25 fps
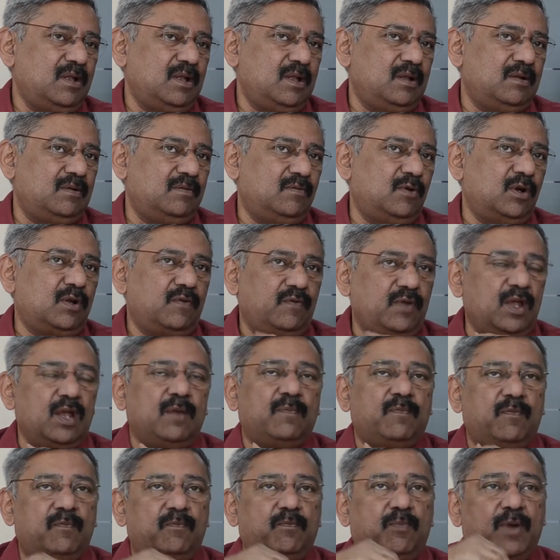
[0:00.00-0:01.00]
What we
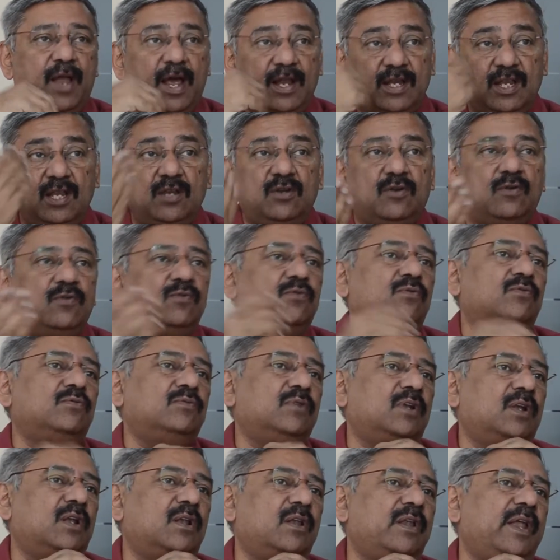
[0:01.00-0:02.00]
are planning to do a
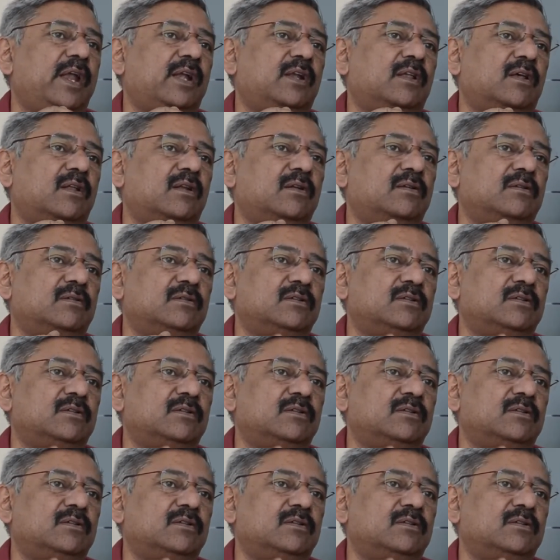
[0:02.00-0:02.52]
little later